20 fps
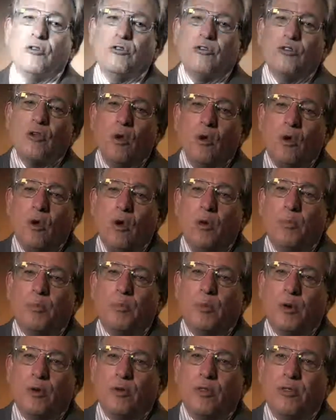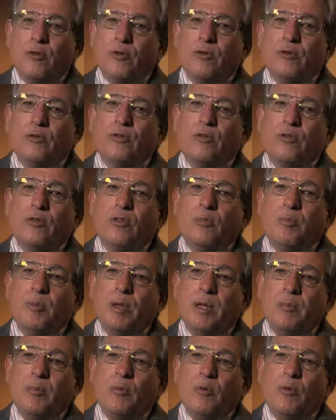The so called birthers are the
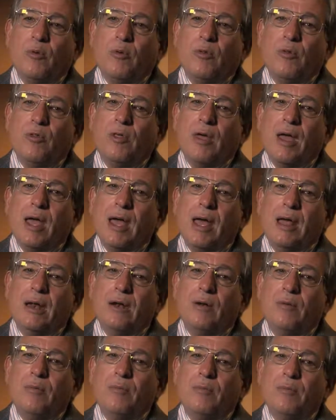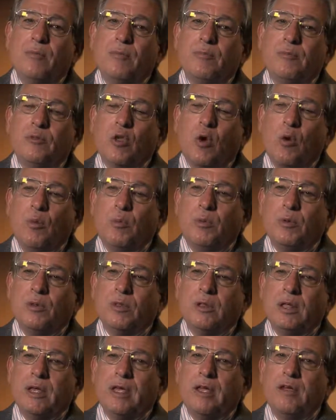people that don't
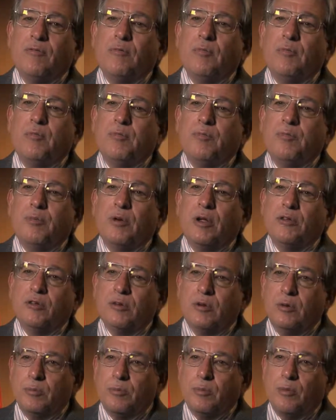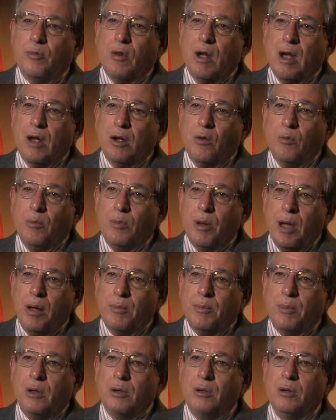believe President Barack
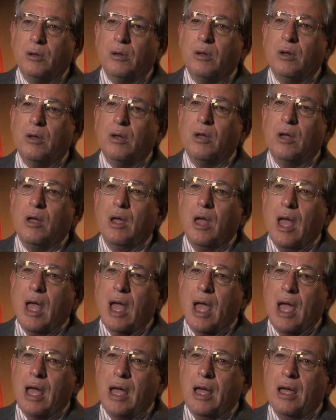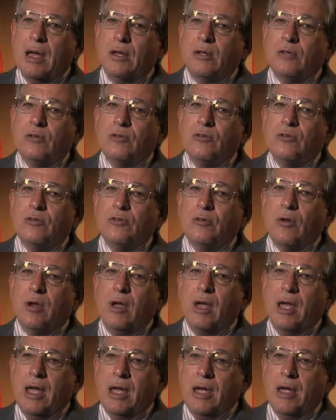Obama has
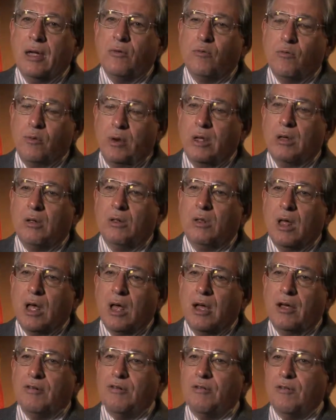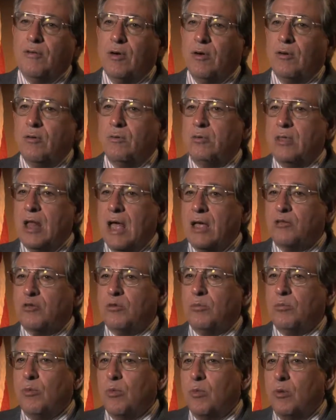a real, live,
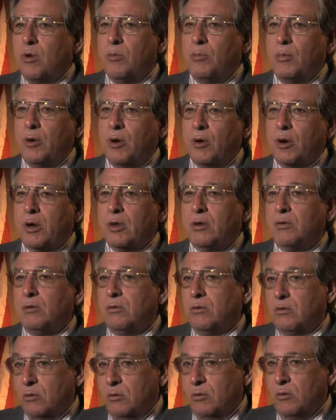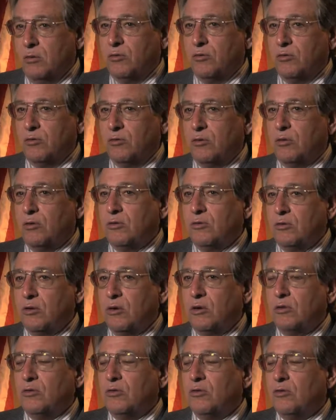natural born American c-
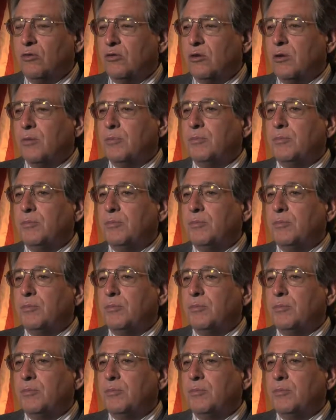citizenship.